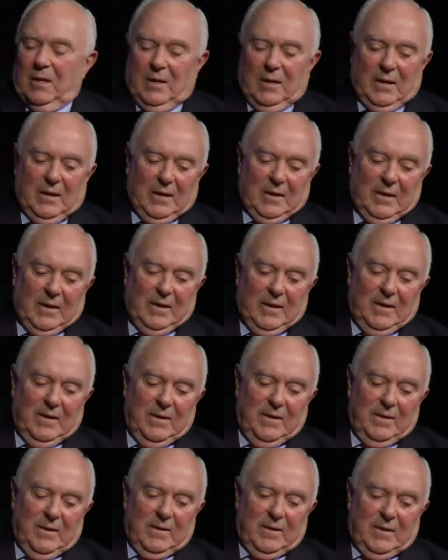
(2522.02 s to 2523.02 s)
uh,
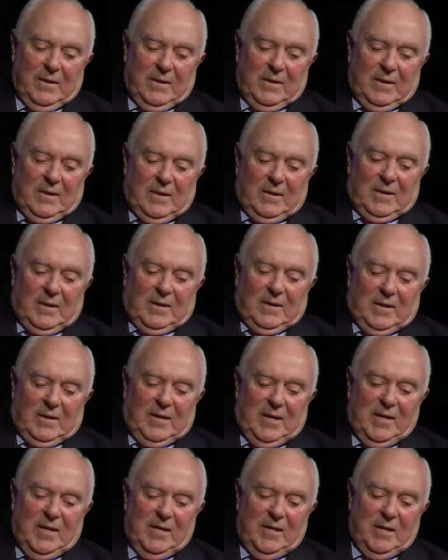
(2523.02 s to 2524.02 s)

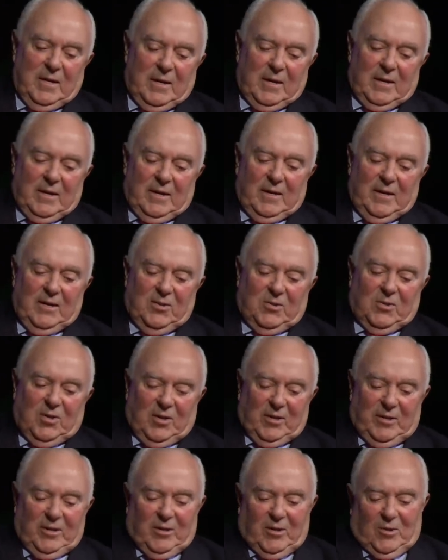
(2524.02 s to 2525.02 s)
he uh, he
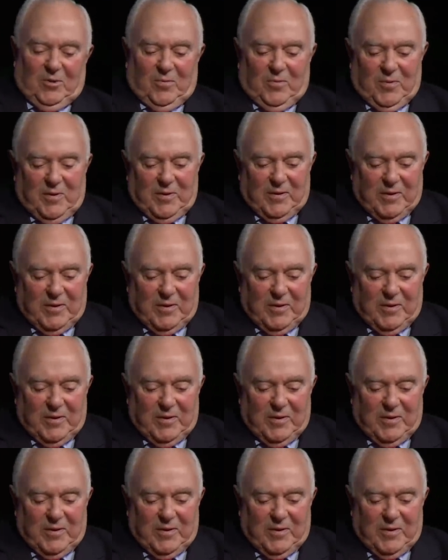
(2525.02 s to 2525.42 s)
you know